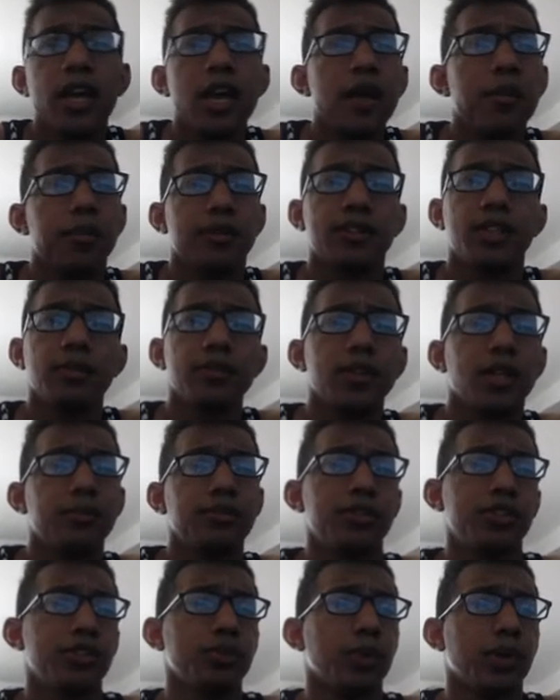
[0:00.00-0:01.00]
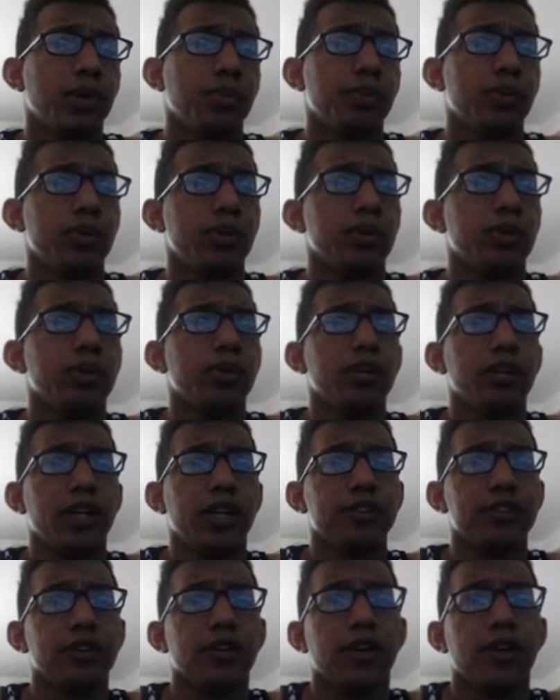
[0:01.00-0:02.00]
but sometimes you just want to pull the
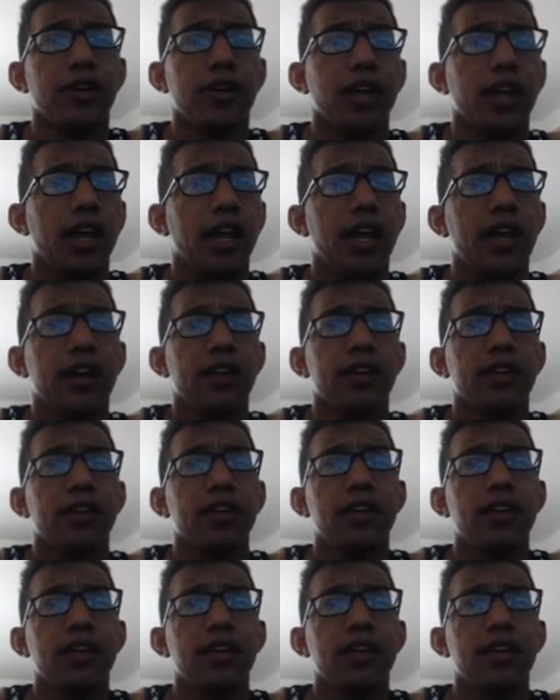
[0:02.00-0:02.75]
extra card to hand.